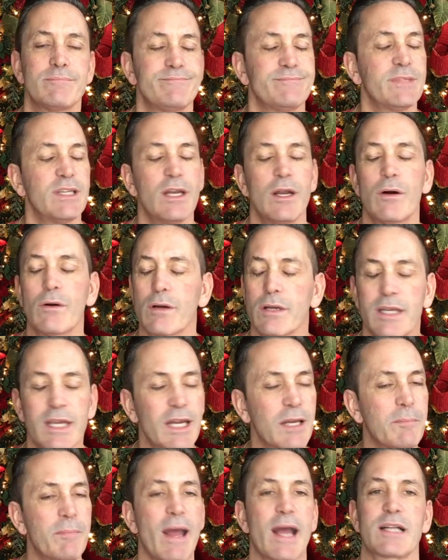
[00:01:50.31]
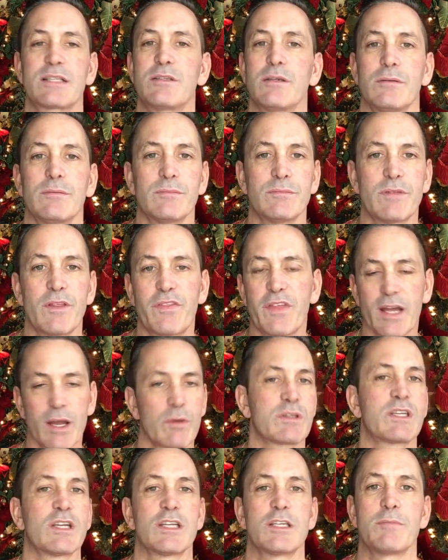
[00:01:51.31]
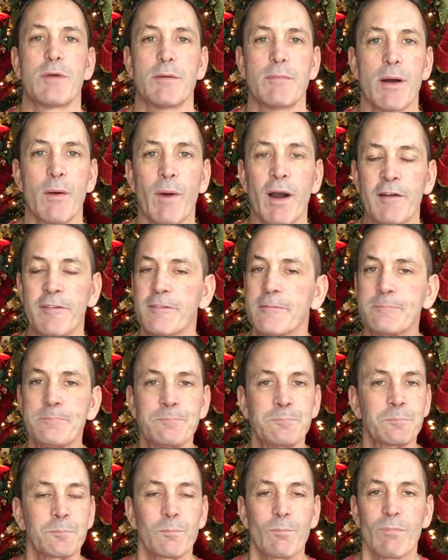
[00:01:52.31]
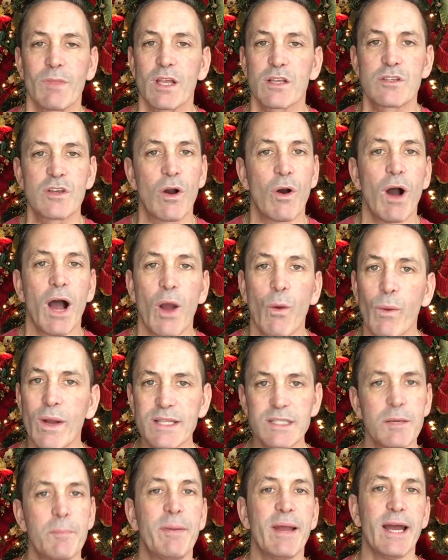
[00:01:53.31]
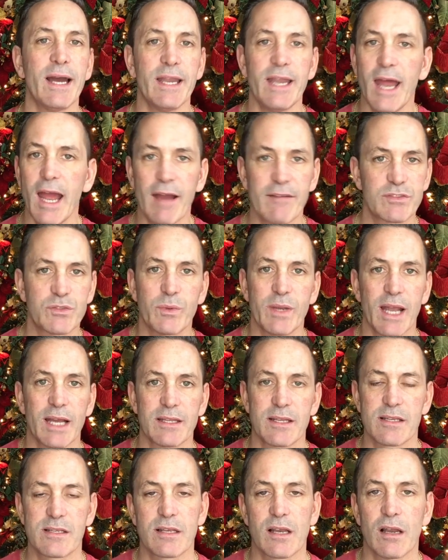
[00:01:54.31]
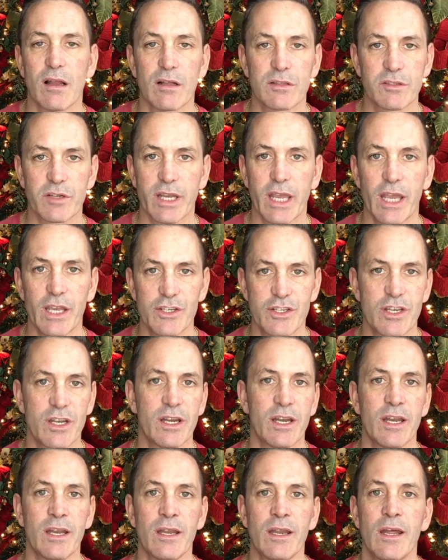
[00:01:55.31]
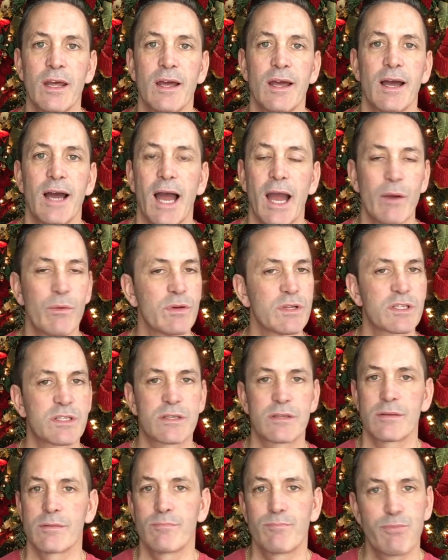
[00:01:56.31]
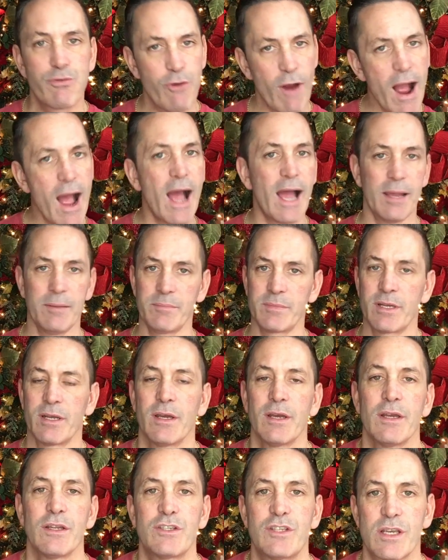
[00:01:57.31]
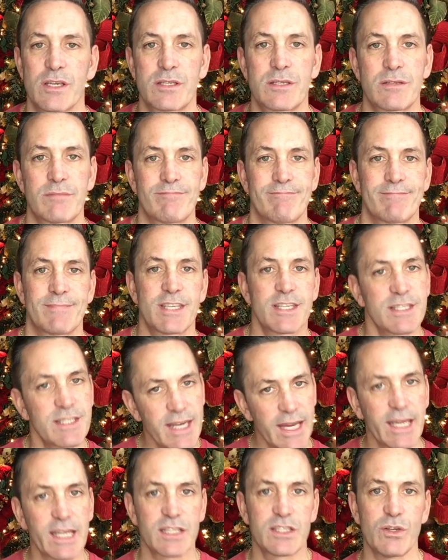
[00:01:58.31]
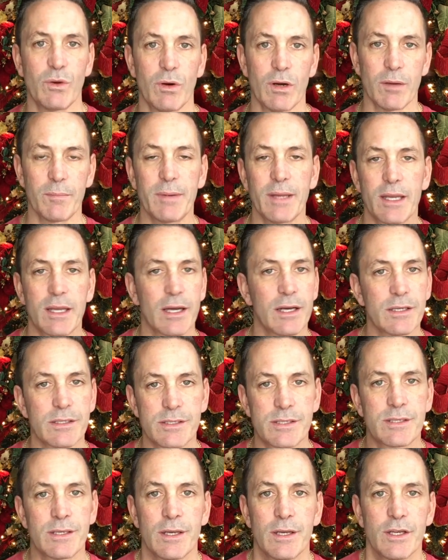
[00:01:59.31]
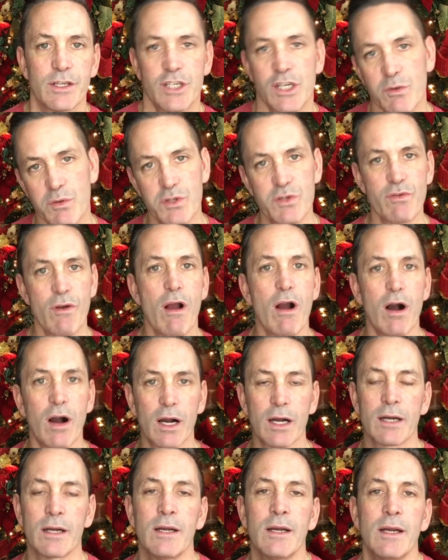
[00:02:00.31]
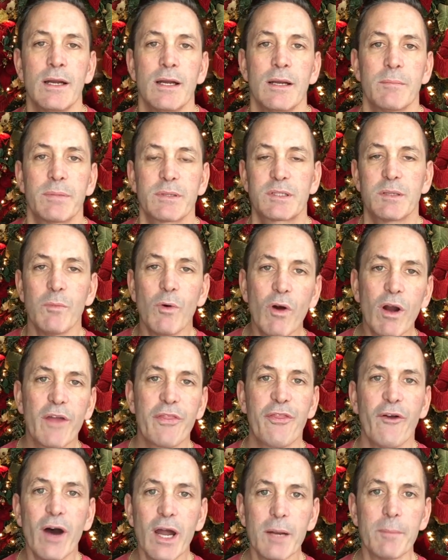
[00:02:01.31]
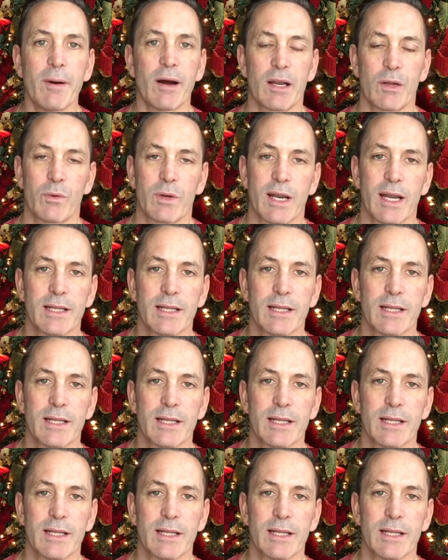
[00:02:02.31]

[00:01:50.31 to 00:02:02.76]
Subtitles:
Getting back to the thing I was telling you about my wife. So I went to bed after we had this little altercation, and I was primed just to stick it to her because she was wrong. But the more I thought about it when